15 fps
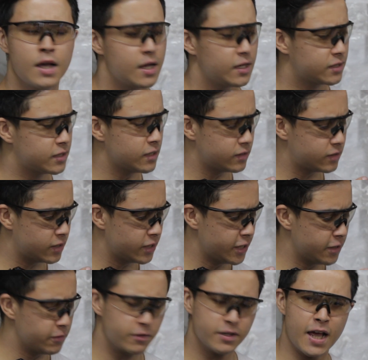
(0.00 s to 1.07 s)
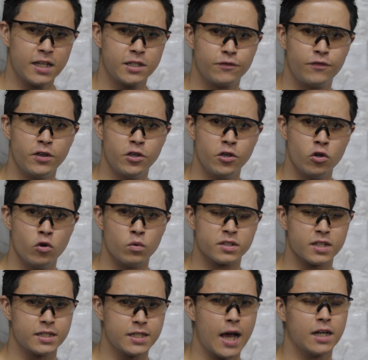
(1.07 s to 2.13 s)
Since the SVU was
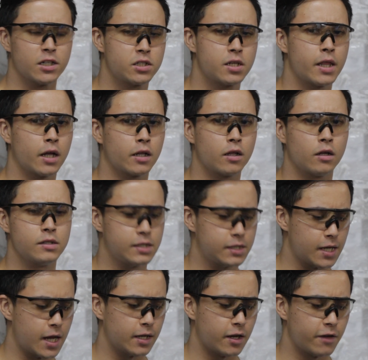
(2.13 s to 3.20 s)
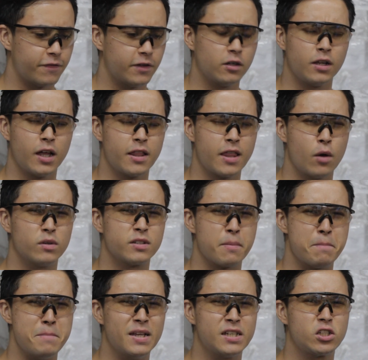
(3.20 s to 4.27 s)
attached to that gun stand, I feel like there was a
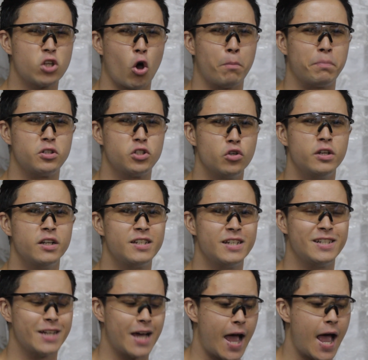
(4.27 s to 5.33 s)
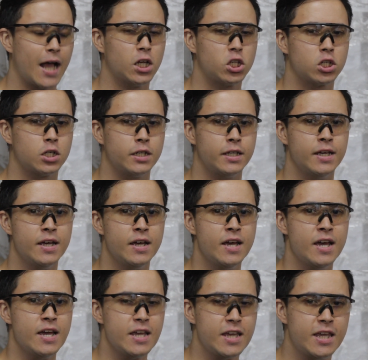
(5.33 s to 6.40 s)
missed opportunity to actually
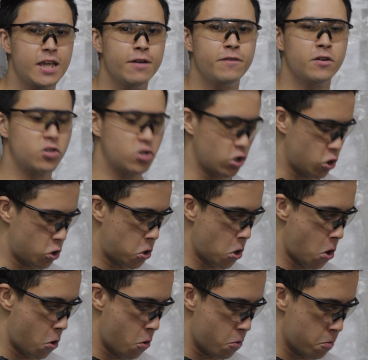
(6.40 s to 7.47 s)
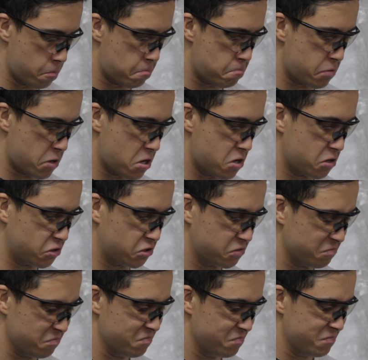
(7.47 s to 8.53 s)
give it a go, because
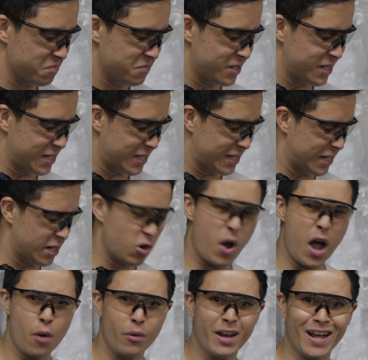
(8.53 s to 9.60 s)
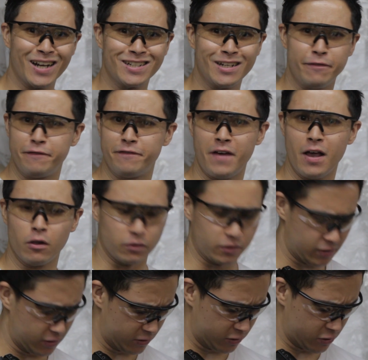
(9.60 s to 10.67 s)
I didn't know how it actually
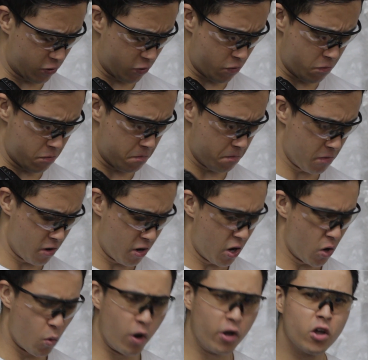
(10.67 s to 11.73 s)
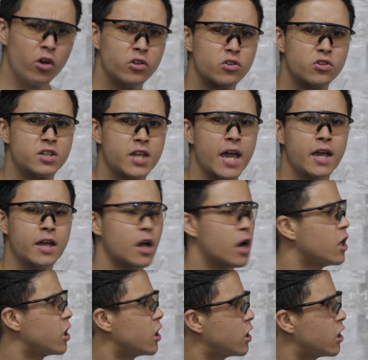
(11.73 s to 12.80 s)
felt. So we're going to take
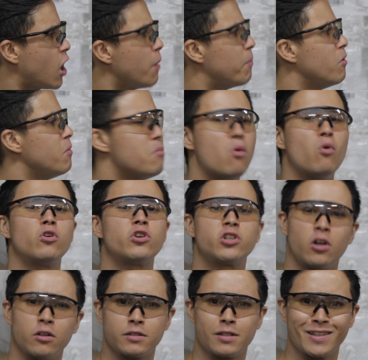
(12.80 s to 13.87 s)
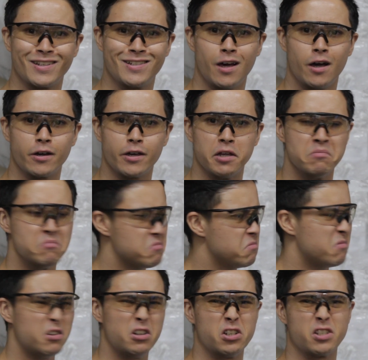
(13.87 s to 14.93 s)
a couple more shots at the target
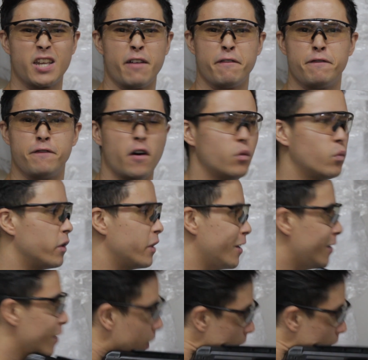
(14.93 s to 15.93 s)
and just have fun with it.